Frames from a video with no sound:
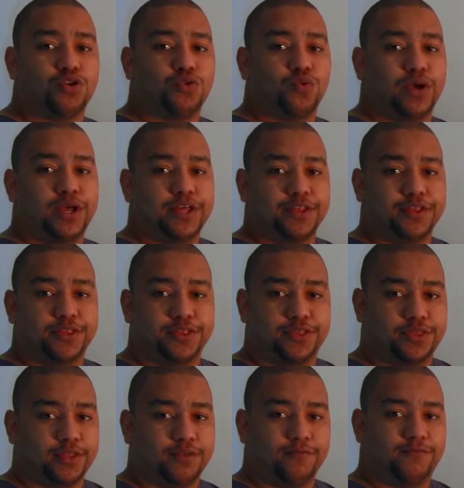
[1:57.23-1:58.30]

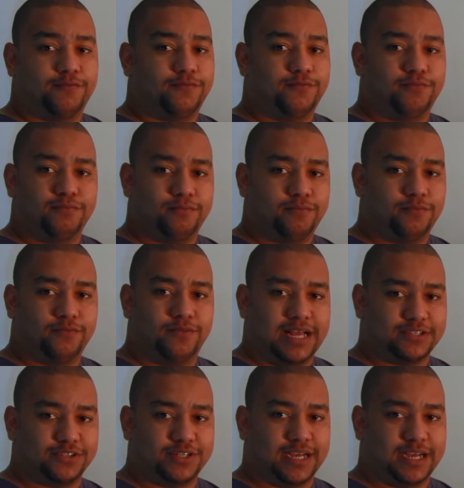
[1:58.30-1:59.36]
with
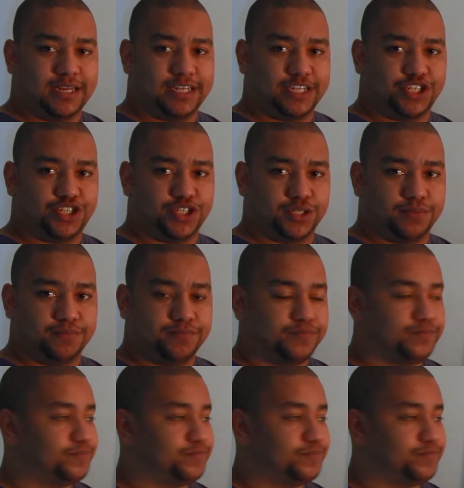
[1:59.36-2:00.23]
vasodilation.